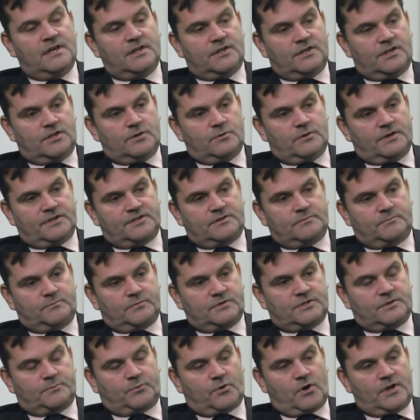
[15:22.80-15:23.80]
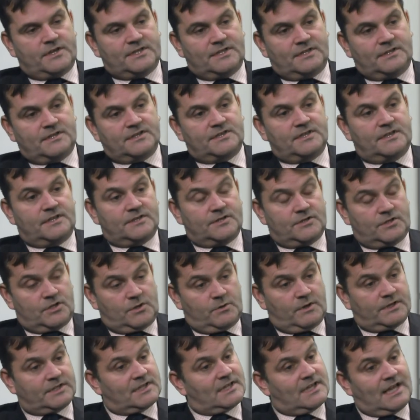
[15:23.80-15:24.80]
the US surprise indices in the
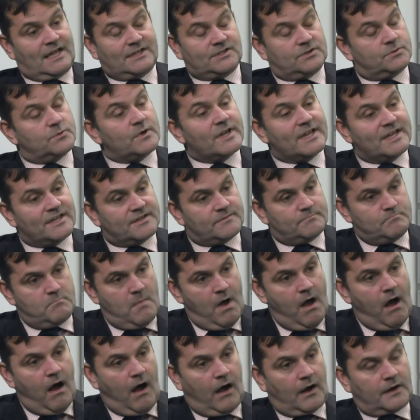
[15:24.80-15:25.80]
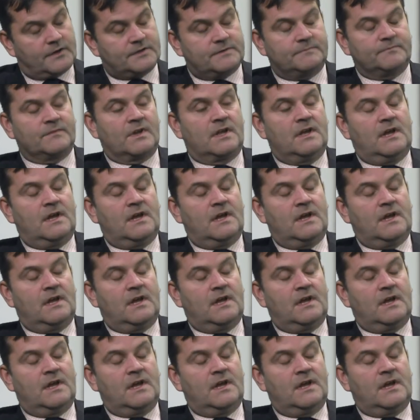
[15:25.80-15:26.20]
US and Canada is marked.